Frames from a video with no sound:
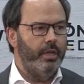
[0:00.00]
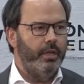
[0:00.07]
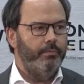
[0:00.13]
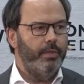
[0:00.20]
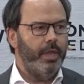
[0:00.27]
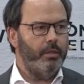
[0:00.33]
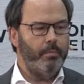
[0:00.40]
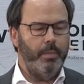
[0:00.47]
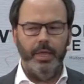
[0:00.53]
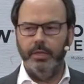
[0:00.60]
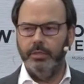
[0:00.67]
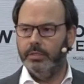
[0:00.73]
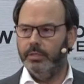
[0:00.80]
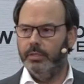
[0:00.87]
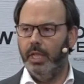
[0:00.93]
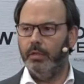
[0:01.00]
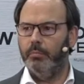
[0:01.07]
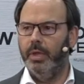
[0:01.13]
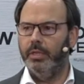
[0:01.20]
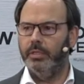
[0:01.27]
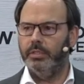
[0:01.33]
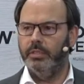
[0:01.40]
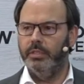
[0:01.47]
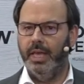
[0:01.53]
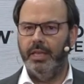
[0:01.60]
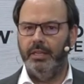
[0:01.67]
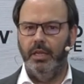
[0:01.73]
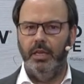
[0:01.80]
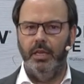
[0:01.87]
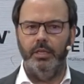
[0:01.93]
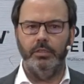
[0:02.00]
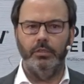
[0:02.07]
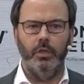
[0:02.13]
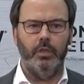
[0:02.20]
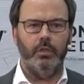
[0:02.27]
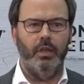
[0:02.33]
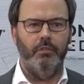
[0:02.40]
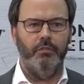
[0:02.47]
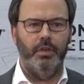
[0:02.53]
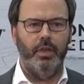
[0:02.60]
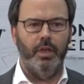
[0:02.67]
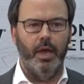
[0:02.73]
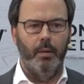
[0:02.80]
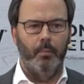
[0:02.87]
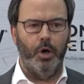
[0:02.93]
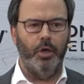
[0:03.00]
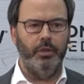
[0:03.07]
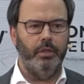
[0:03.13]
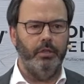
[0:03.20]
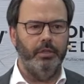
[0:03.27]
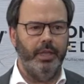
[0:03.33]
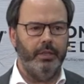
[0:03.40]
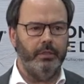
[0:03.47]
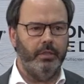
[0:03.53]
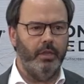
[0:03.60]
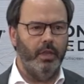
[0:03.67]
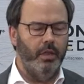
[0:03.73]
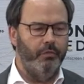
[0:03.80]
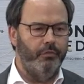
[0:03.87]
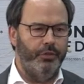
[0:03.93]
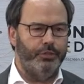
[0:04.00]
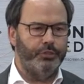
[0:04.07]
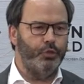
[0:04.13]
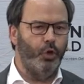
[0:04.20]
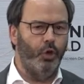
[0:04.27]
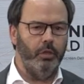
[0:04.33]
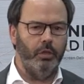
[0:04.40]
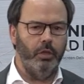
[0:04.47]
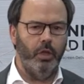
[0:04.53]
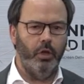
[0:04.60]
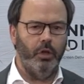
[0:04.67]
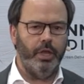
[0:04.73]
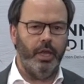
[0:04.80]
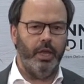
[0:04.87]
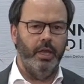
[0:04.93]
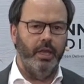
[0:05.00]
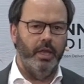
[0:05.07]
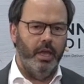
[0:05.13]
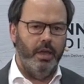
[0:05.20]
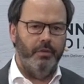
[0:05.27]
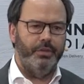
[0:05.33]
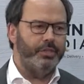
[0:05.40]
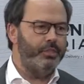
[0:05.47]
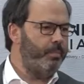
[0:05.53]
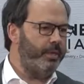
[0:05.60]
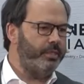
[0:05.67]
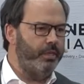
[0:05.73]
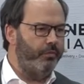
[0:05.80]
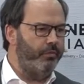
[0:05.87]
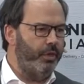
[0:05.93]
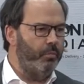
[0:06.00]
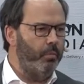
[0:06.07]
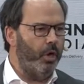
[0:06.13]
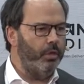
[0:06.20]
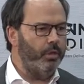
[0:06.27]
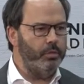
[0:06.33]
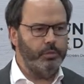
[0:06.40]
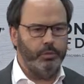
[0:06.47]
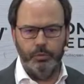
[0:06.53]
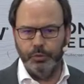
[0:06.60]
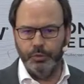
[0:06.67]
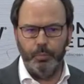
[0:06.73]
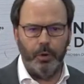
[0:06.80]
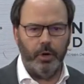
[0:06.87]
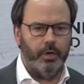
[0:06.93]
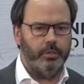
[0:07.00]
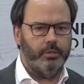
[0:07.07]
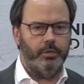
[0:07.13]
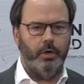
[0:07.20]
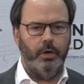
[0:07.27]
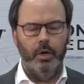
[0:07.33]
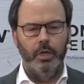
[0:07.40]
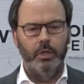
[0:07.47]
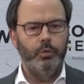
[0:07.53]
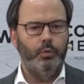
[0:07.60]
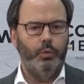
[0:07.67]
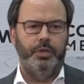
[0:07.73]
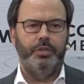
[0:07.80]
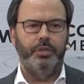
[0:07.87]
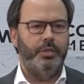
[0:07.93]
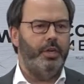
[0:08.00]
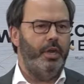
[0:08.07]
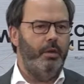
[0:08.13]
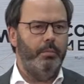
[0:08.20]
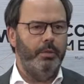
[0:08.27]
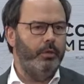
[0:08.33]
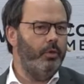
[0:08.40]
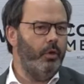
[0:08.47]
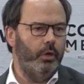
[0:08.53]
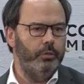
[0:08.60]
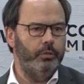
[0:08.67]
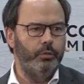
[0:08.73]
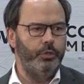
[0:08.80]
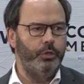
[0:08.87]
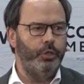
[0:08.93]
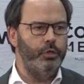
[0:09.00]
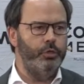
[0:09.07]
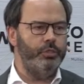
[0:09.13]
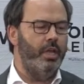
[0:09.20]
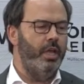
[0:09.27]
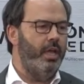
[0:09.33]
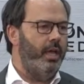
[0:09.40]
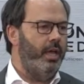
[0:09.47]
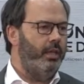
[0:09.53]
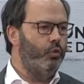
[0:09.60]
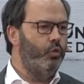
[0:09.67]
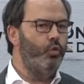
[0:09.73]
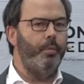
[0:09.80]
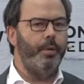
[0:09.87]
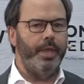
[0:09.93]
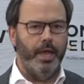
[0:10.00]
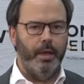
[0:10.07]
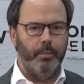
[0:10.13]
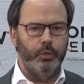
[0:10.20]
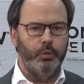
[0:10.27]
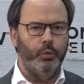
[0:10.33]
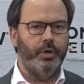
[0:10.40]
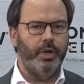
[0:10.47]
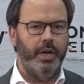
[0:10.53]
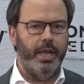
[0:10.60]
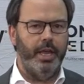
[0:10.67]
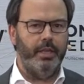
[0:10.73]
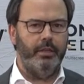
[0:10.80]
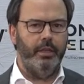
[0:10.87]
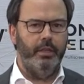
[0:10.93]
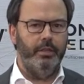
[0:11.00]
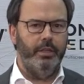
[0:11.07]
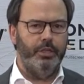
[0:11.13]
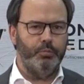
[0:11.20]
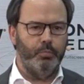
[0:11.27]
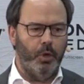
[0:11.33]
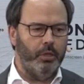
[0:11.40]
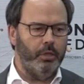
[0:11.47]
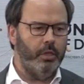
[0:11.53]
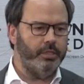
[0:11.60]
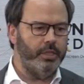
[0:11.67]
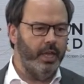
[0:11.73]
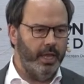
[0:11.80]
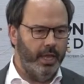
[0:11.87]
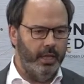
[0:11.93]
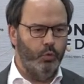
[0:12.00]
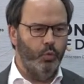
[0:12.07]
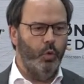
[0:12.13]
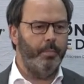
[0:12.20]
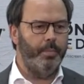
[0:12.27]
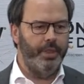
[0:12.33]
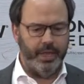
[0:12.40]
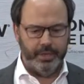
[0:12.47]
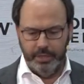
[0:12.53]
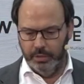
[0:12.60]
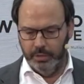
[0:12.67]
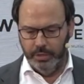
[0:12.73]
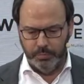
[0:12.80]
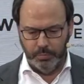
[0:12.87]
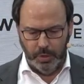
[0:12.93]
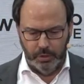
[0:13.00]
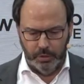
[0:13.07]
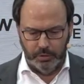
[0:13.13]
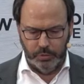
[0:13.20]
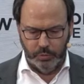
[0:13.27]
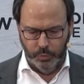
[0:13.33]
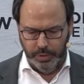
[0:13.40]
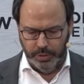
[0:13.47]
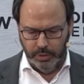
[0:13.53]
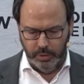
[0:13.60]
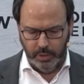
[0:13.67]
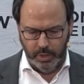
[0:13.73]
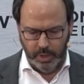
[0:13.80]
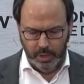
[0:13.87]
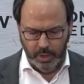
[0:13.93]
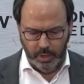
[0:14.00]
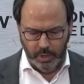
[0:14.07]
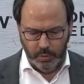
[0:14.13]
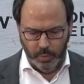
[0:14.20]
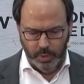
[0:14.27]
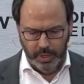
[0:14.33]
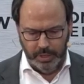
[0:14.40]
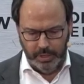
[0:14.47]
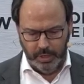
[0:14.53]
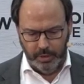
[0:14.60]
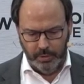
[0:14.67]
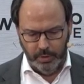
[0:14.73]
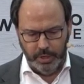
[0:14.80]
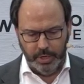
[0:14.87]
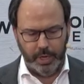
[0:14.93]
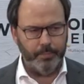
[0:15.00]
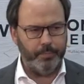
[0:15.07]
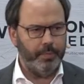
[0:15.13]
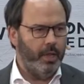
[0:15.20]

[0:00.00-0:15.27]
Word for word: That means, that means the idea is not having a model that fits all, okay? Having specific models to sports or to entertainment or to news, and to be able to creating these models and to updating these models with uh, quality, okay?